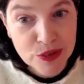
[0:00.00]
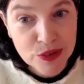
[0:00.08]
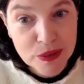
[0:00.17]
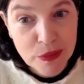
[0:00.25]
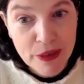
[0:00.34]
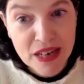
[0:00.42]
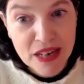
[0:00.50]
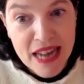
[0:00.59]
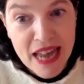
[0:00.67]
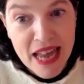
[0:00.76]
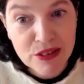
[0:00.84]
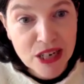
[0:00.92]
So it's a bit of
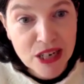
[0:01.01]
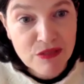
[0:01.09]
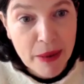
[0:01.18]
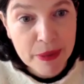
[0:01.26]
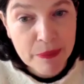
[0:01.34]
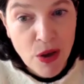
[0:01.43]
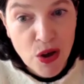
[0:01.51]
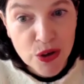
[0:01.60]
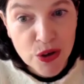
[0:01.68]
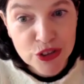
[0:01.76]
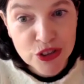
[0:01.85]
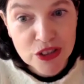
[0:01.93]
canal near Ramney
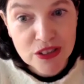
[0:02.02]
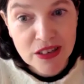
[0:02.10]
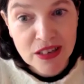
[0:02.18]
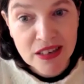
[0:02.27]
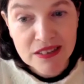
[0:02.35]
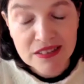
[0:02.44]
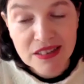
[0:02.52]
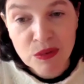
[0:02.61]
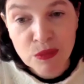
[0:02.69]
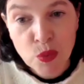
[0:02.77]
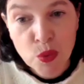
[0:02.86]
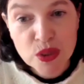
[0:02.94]
Marsh and,
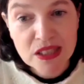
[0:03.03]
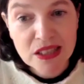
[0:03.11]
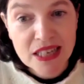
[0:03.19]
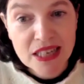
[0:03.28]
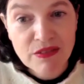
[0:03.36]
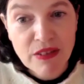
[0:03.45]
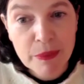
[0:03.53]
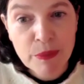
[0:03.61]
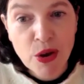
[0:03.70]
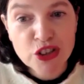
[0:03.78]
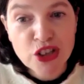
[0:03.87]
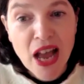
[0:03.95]
and waterside near Ramney
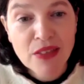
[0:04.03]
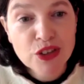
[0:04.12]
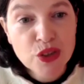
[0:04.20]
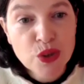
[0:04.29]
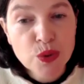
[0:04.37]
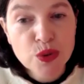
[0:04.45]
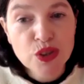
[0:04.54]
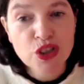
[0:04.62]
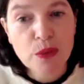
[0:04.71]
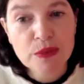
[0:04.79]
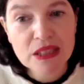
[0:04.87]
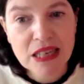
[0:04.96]
Marsh, and the schools
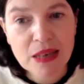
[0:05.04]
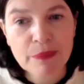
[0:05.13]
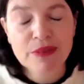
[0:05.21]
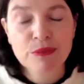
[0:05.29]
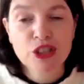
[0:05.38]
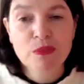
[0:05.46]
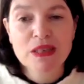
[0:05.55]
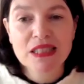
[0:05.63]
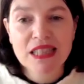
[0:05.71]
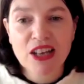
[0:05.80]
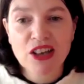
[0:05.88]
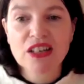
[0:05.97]
adopted it, which means
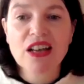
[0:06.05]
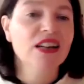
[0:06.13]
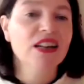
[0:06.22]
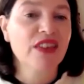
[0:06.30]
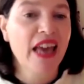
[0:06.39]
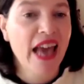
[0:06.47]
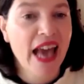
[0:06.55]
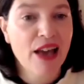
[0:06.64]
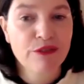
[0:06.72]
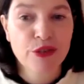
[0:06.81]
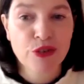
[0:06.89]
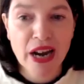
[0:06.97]
they're going to kind of care
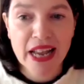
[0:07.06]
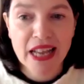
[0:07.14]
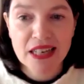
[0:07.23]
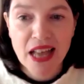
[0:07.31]
for it.